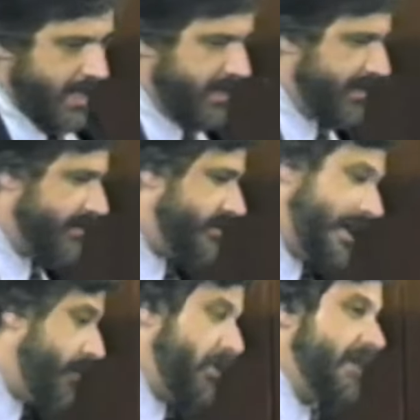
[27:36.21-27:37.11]
Uh,
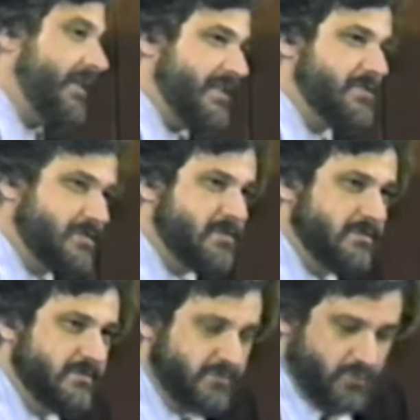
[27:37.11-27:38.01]
anyway,
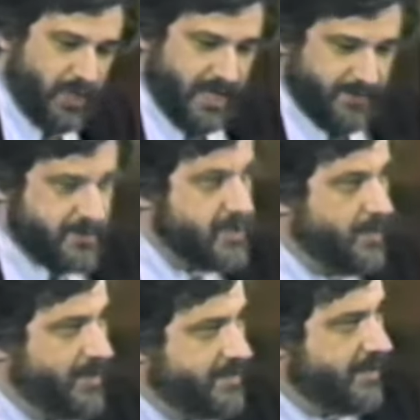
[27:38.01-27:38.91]
that's what I have to
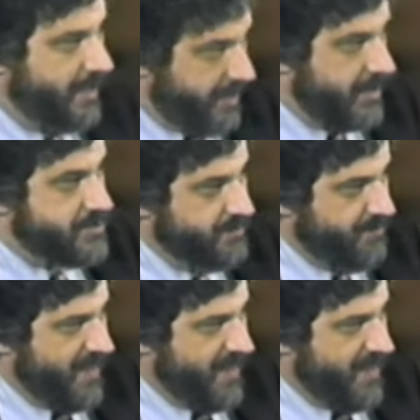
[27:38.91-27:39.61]
say about that, yes.